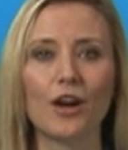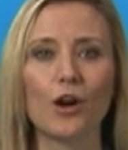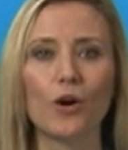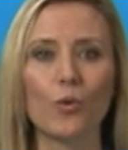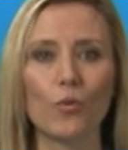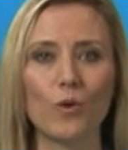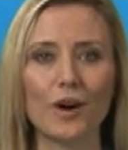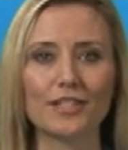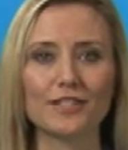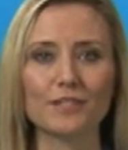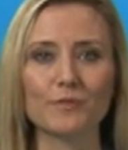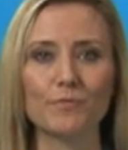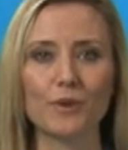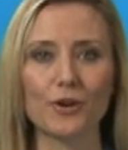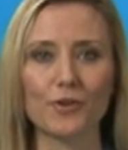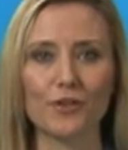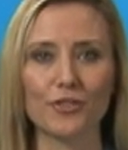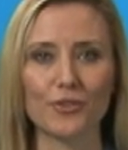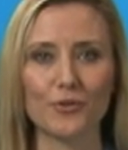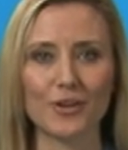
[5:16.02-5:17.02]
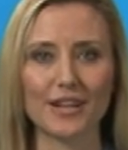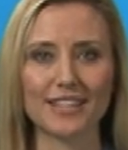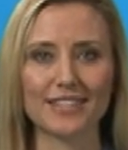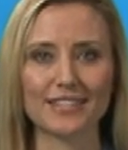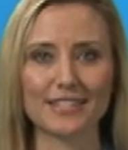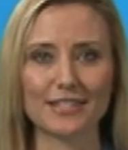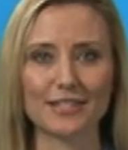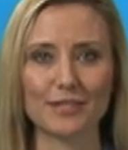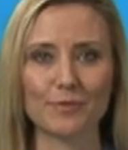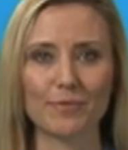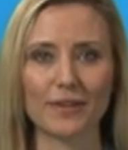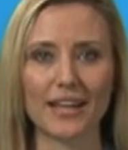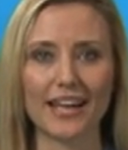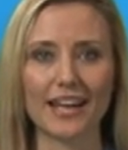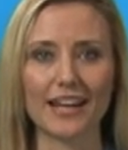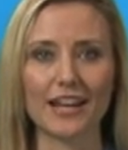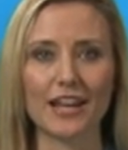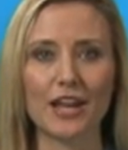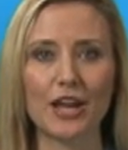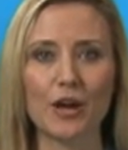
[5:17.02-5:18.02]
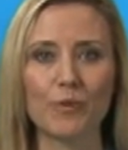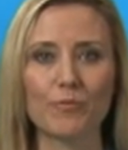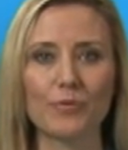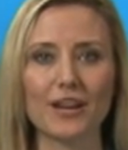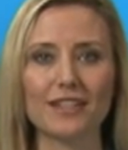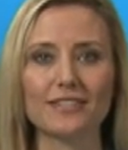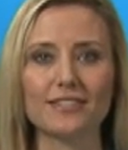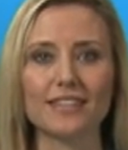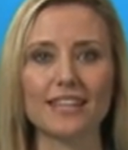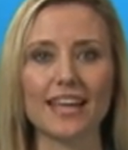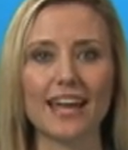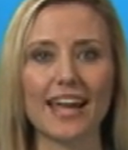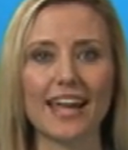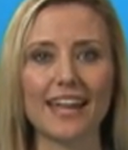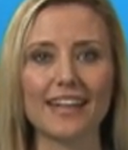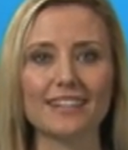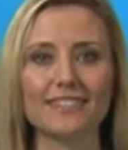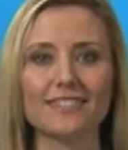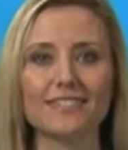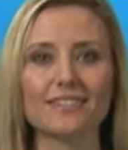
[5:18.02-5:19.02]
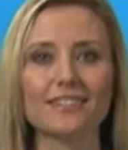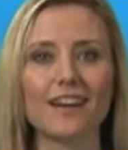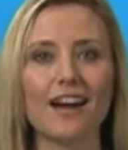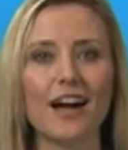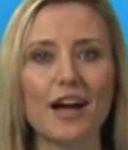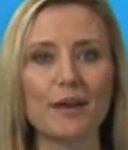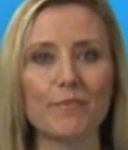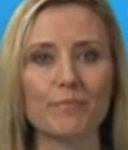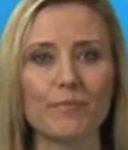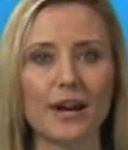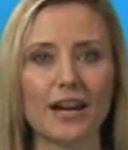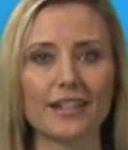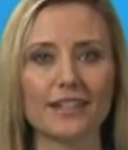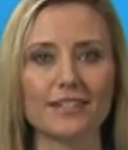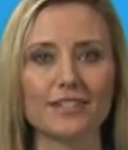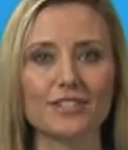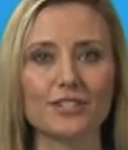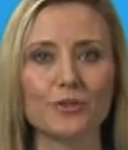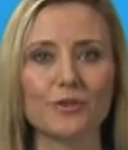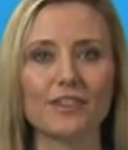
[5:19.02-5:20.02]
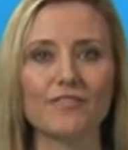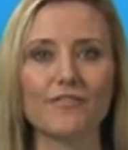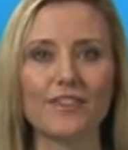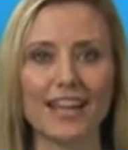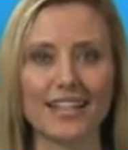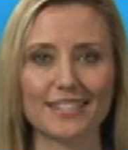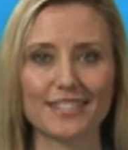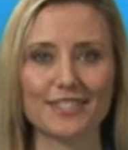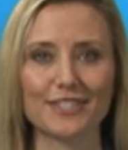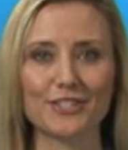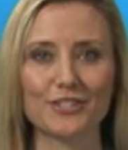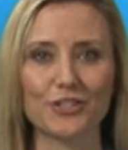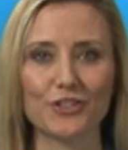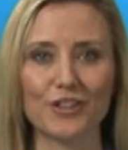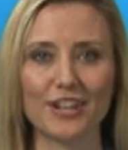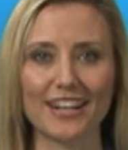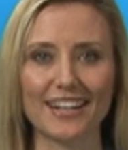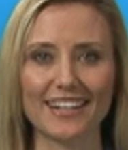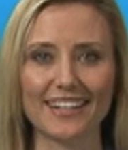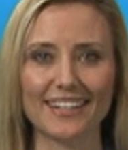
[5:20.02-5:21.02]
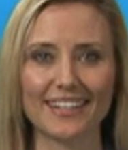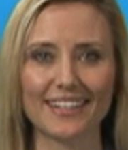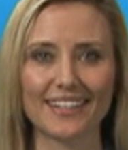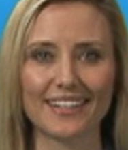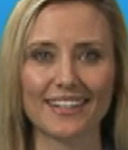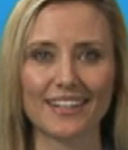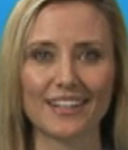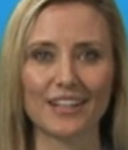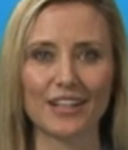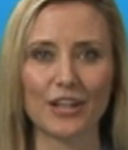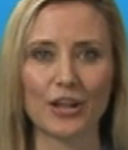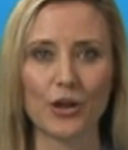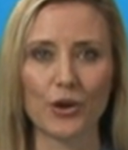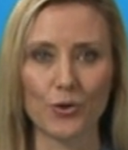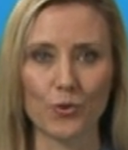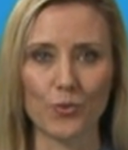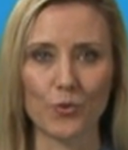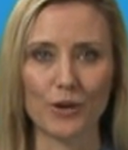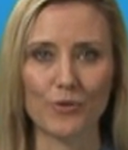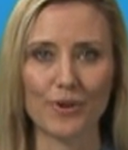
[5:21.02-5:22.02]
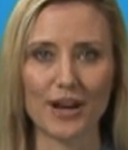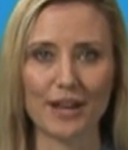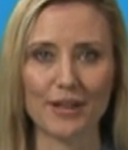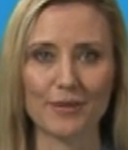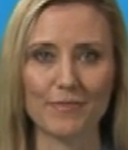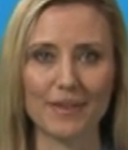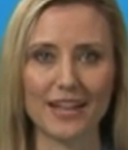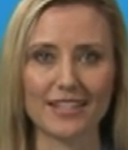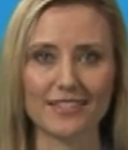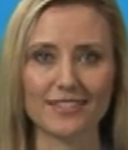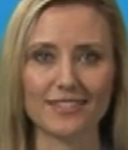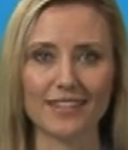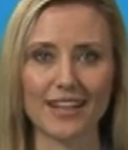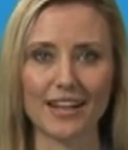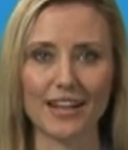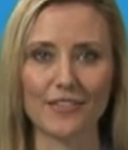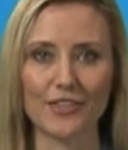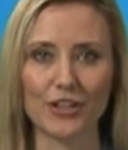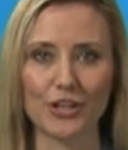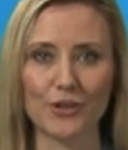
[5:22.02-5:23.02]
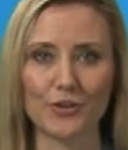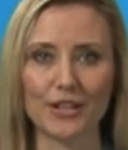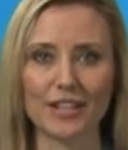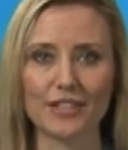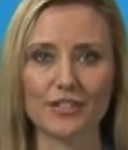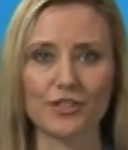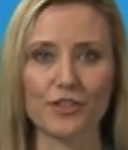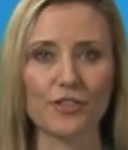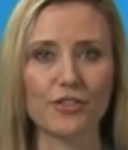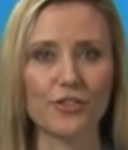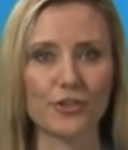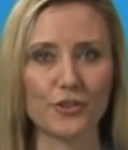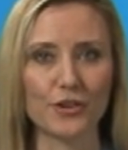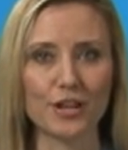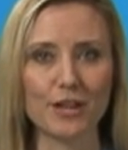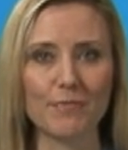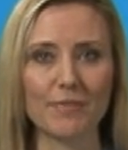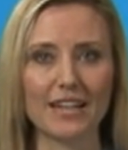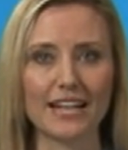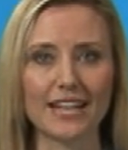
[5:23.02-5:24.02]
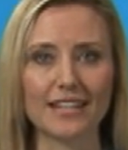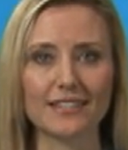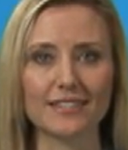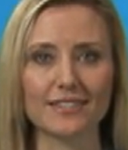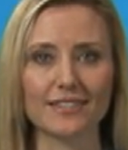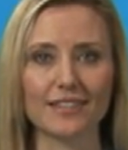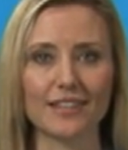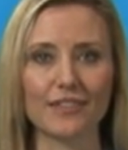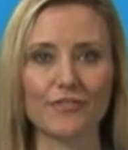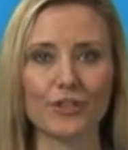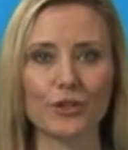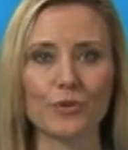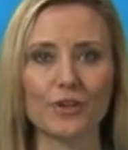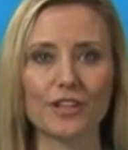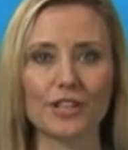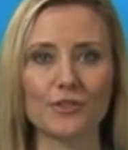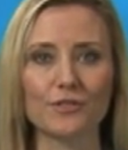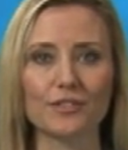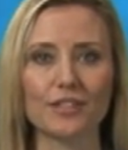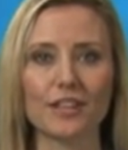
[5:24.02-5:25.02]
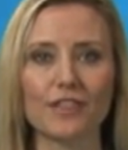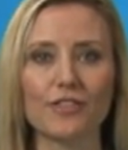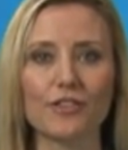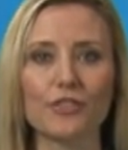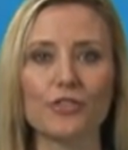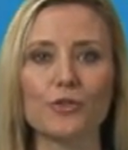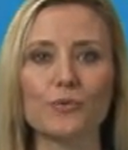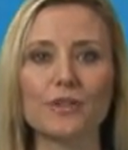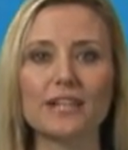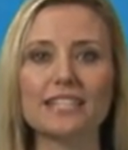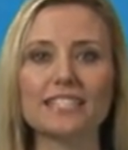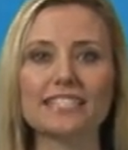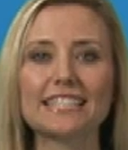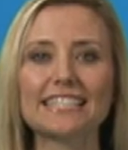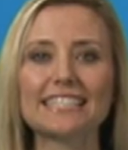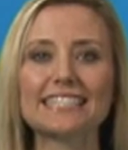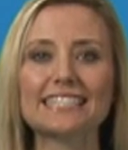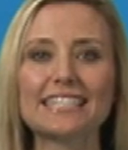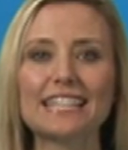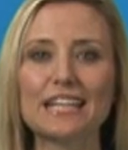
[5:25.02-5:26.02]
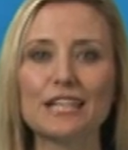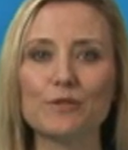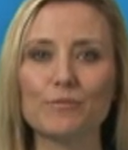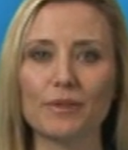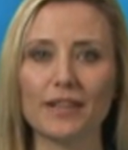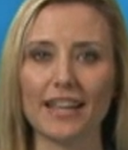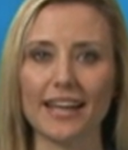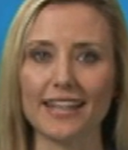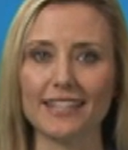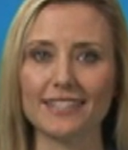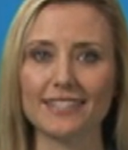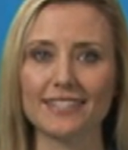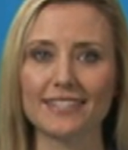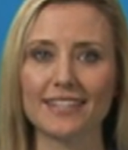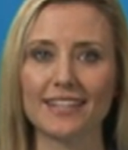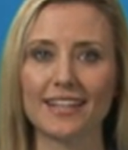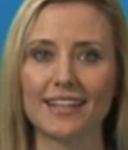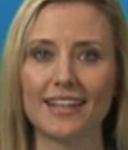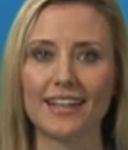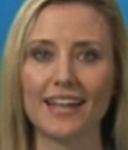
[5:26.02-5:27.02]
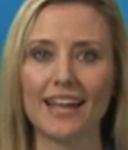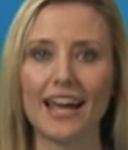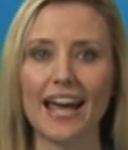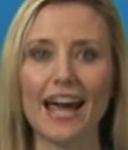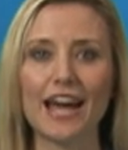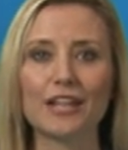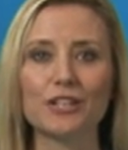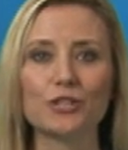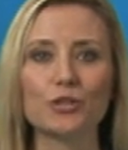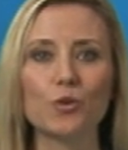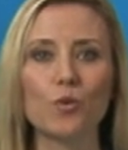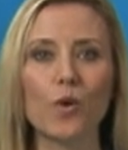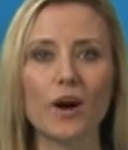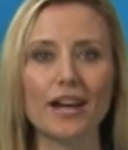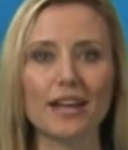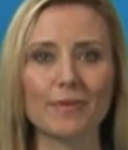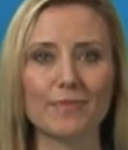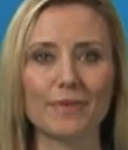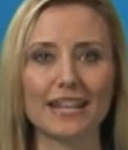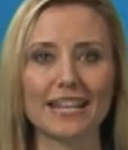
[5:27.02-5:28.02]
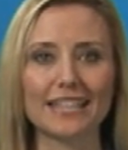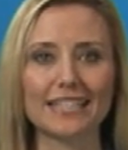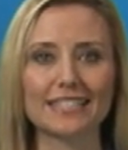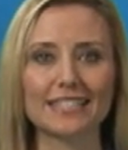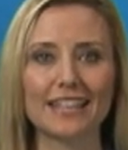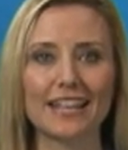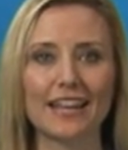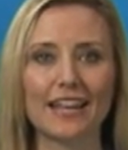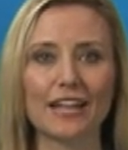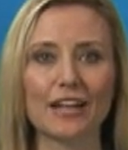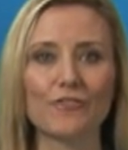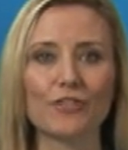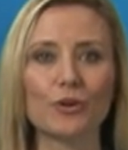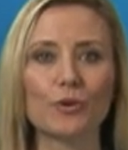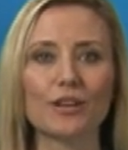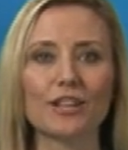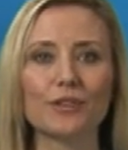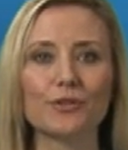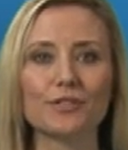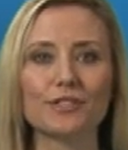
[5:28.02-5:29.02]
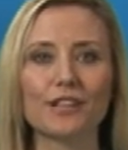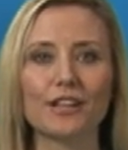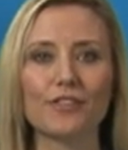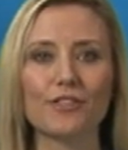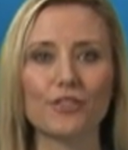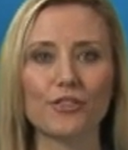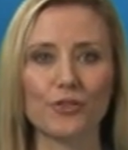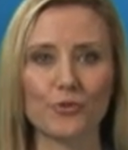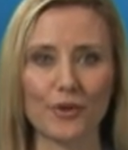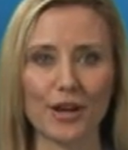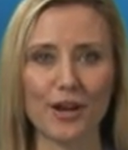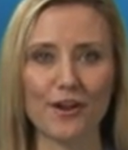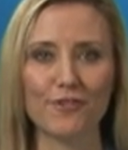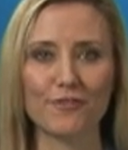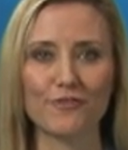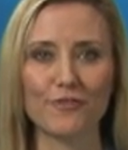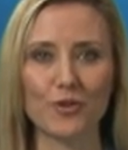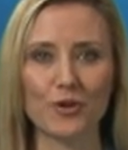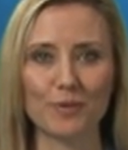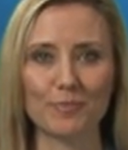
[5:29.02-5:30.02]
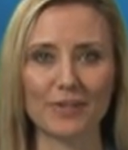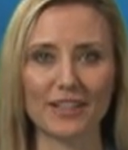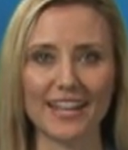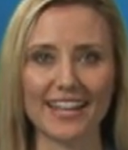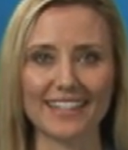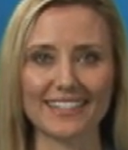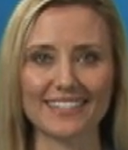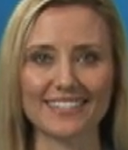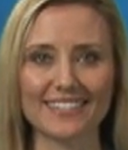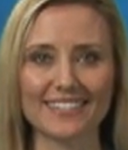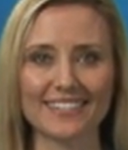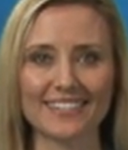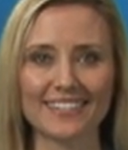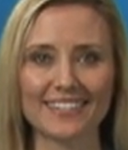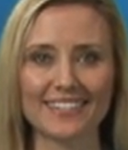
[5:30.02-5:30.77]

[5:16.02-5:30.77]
Once mode 3 is displayed, press the 8 time button to advance the screen. We recommend setting the unit to 30 minutes if you are using the 316 plates and 20 minutes if you are using the 304 plates.